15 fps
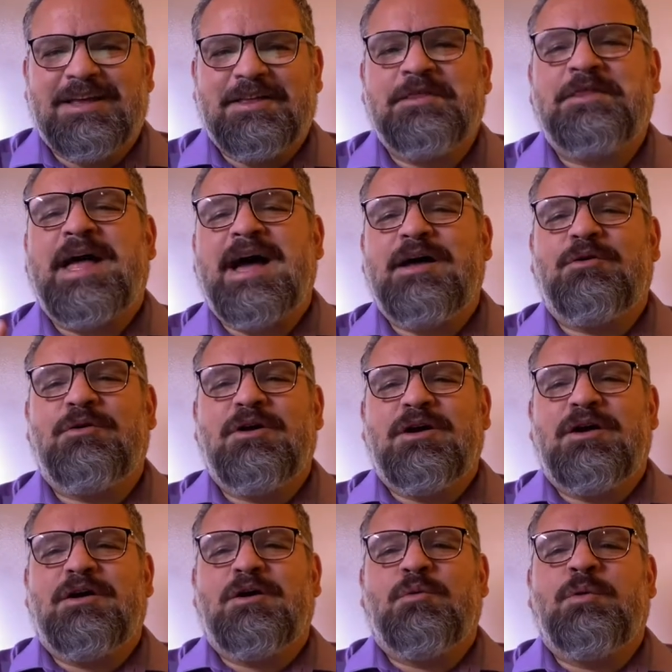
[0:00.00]
that
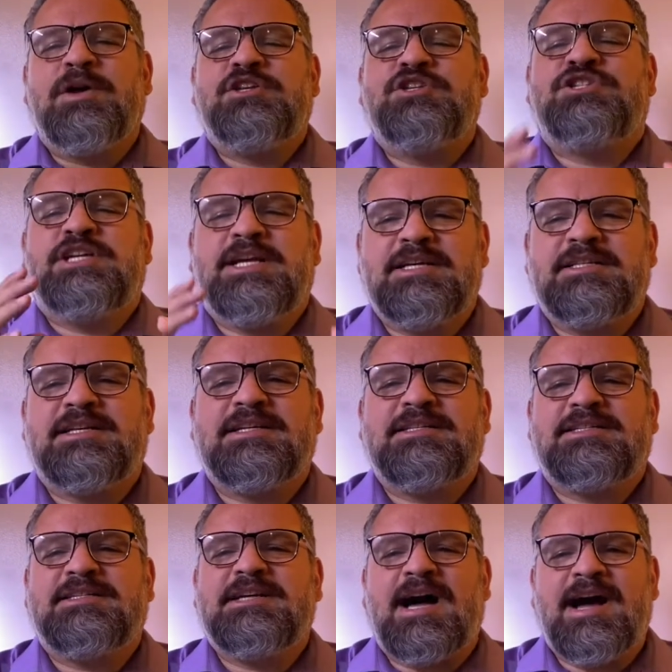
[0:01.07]
when
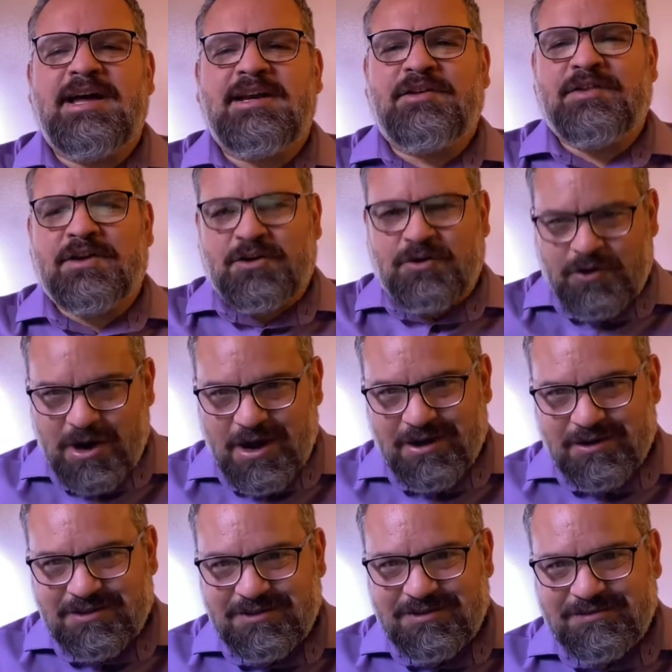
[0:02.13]
Jesus died on the
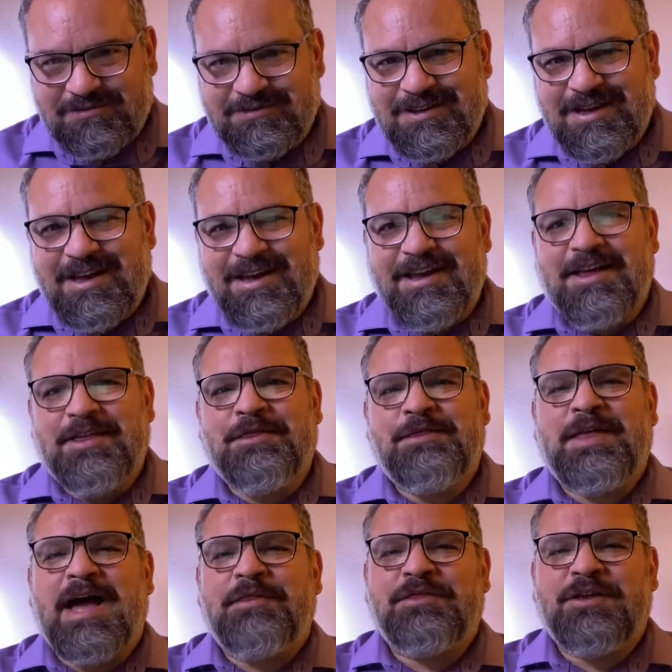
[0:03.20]
cross
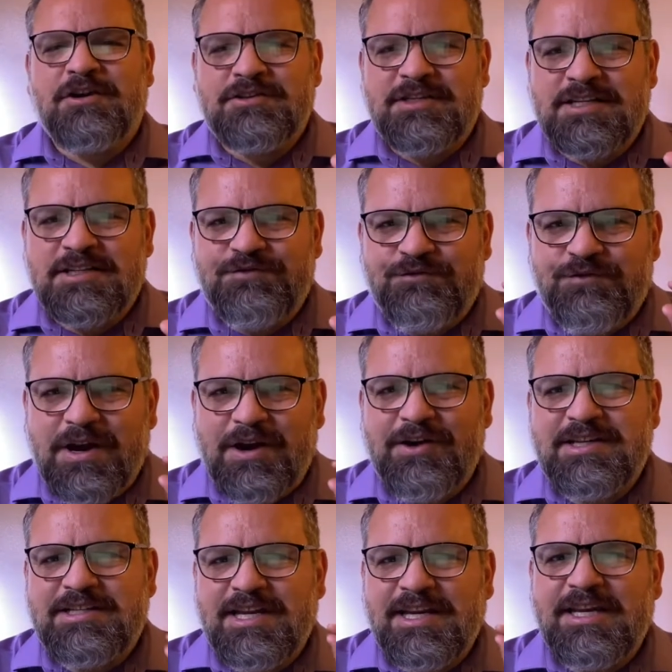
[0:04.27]
that there's this
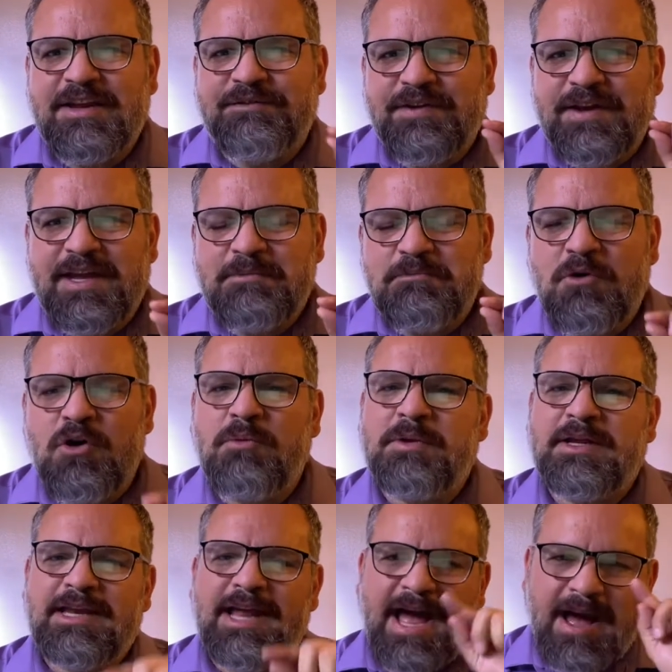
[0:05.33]
very significant
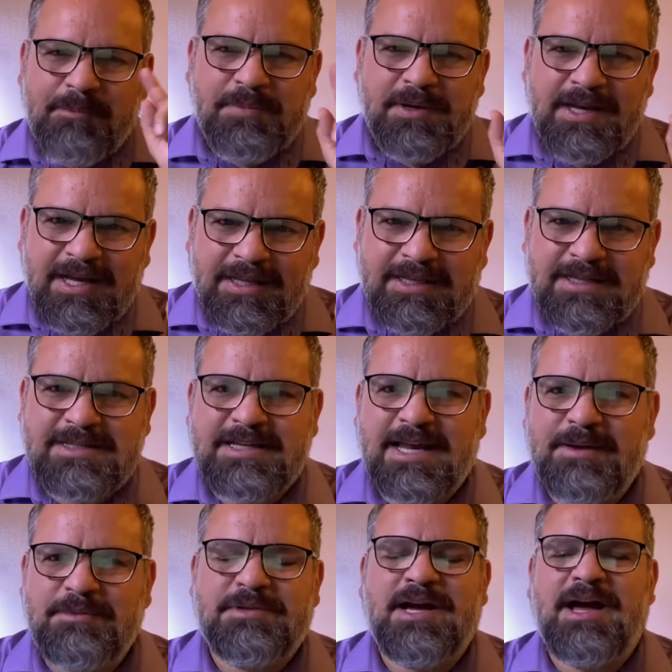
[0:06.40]
moment happening at the
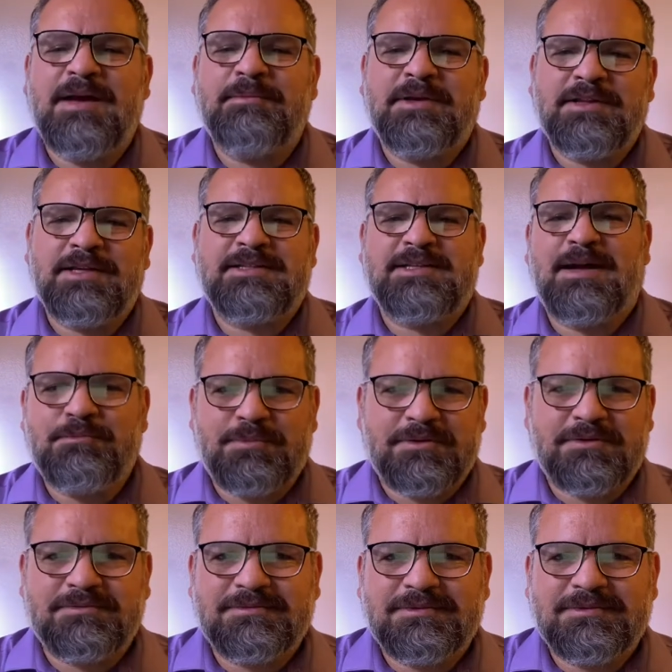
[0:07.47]
same time in the temple.